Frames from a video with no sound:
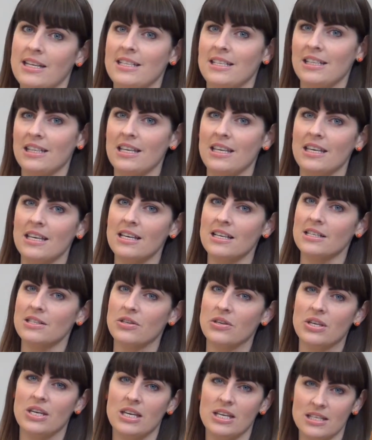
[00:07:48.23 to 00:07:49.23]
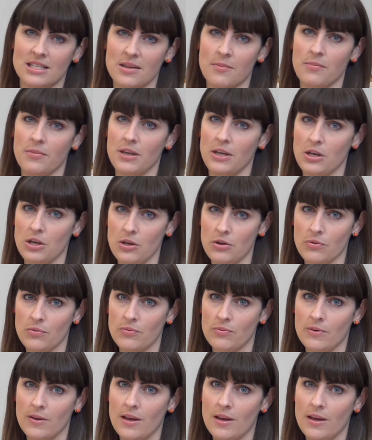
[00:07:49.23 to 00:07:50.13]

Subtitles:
into thinking it's looking at something new.